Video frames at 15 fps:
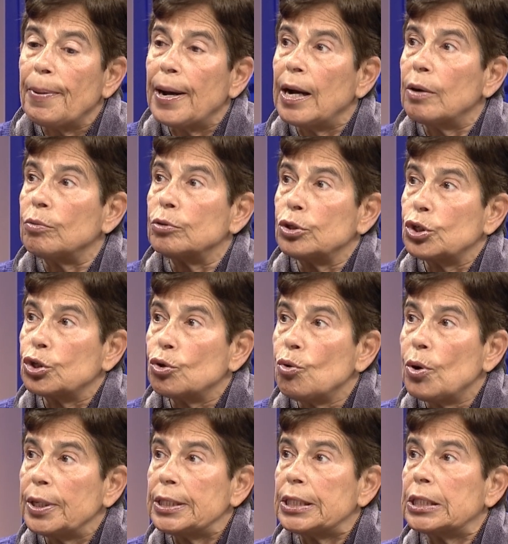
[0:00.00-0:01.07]
Power
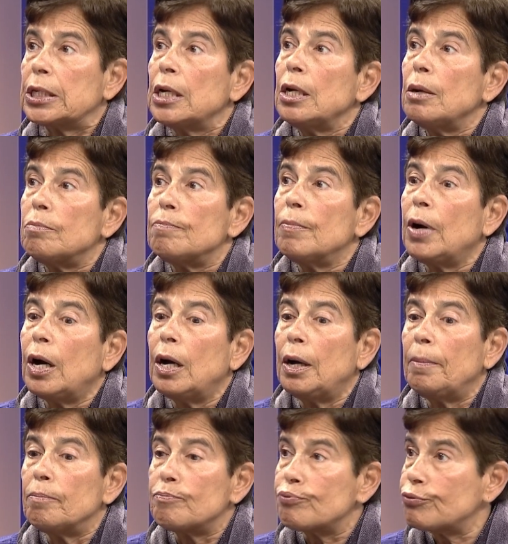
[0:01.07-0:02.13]
Choice
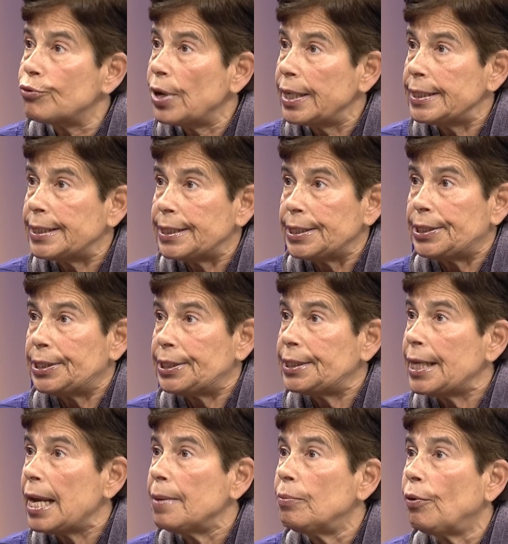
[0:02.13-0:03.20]
price is
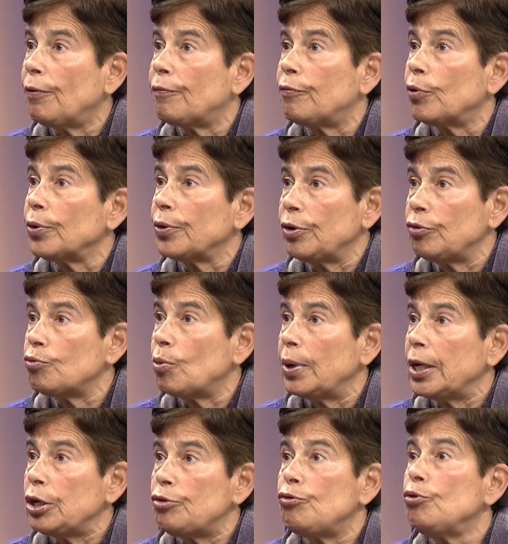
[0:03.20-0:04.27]
stable for the
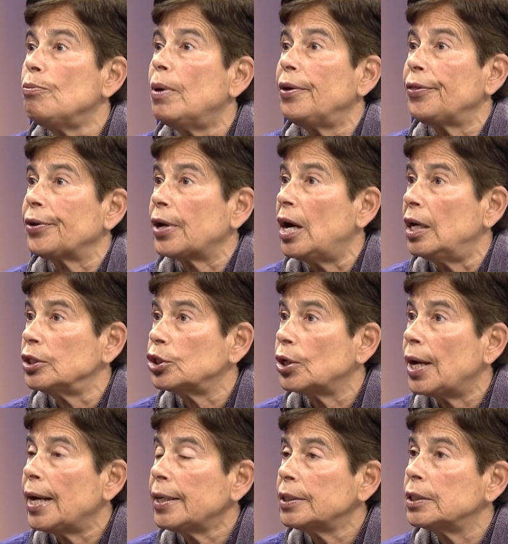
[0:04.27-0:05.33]
22-month
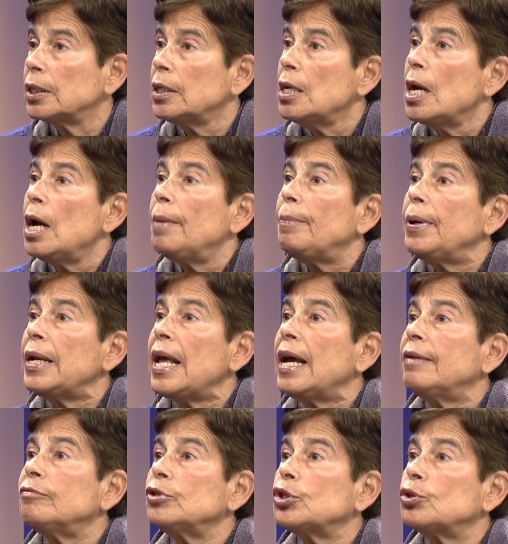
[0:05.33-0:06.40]
contract, but
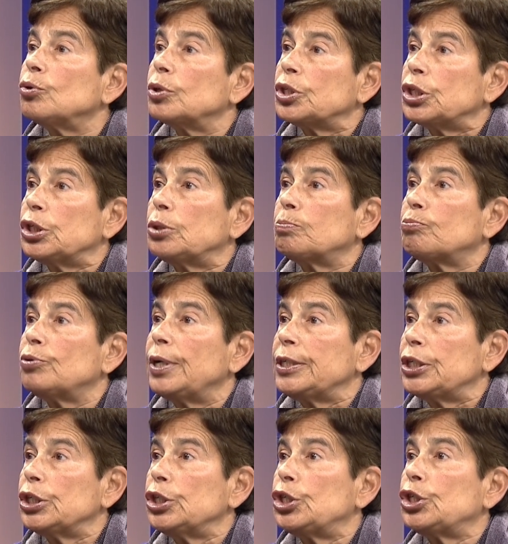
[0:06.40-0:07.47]
Eversource's
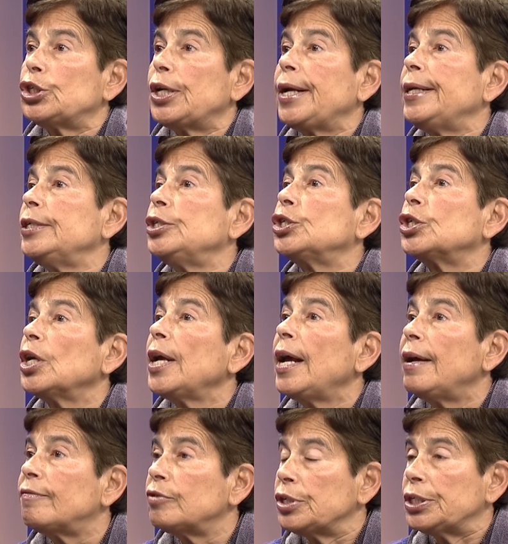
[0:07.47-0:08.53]
prices change
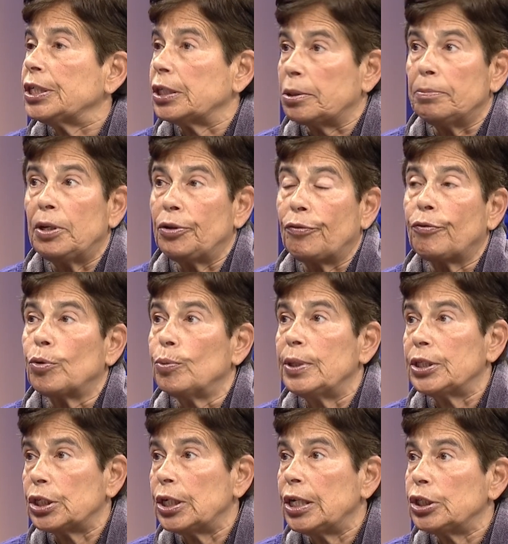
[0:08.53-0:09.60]
every 6 months for
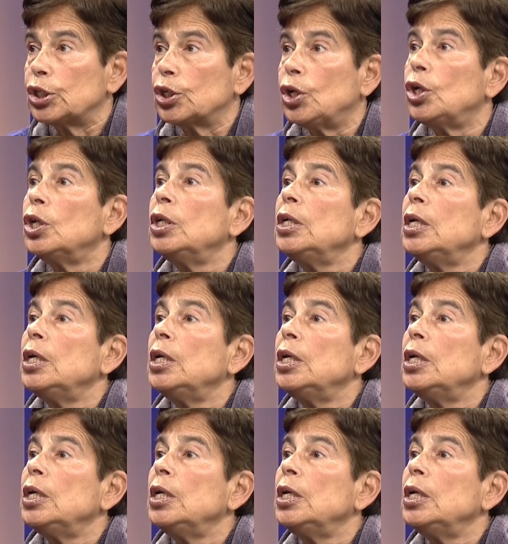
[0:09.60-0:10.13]
residential